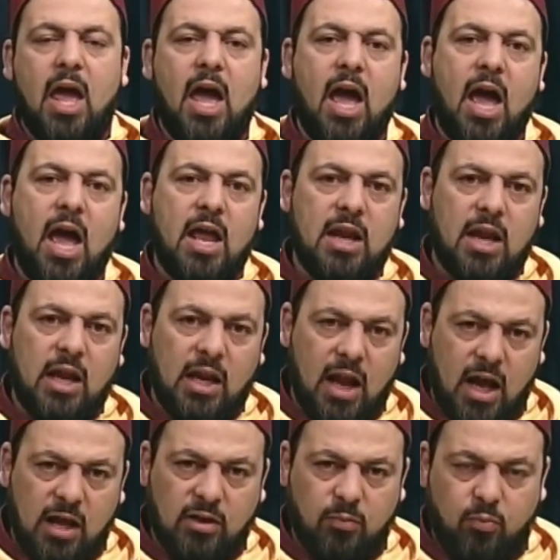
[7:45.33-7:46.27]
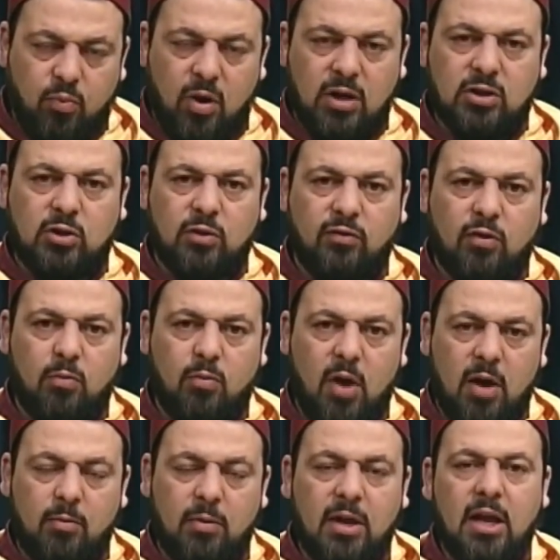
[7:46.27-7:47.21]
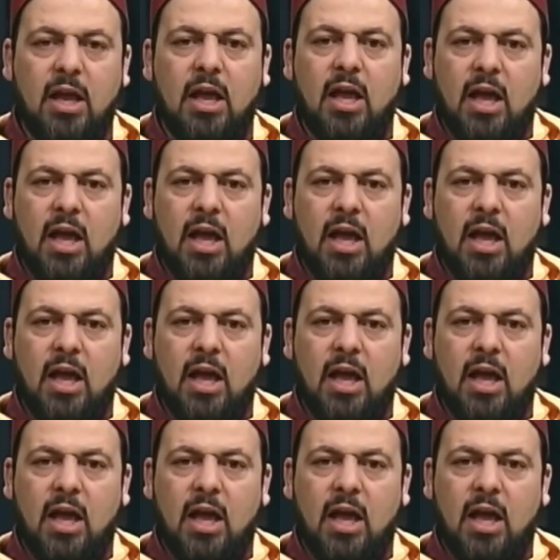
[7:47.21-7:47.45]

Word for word: and in other parts of the Bible,